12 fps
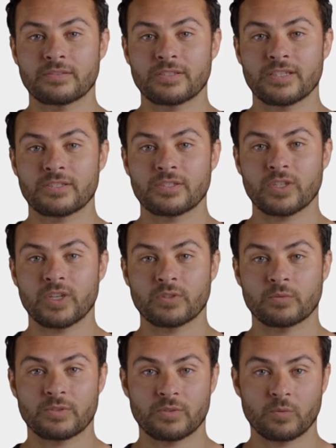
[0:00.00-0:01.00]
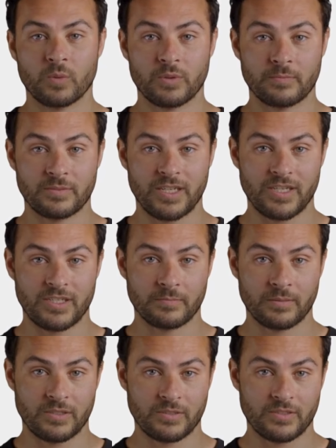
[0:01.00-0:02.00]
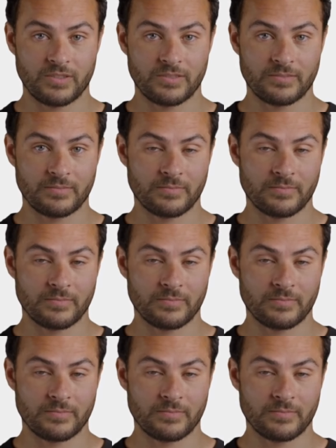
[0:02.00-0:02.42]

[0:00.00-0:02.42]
Let's start with the website method.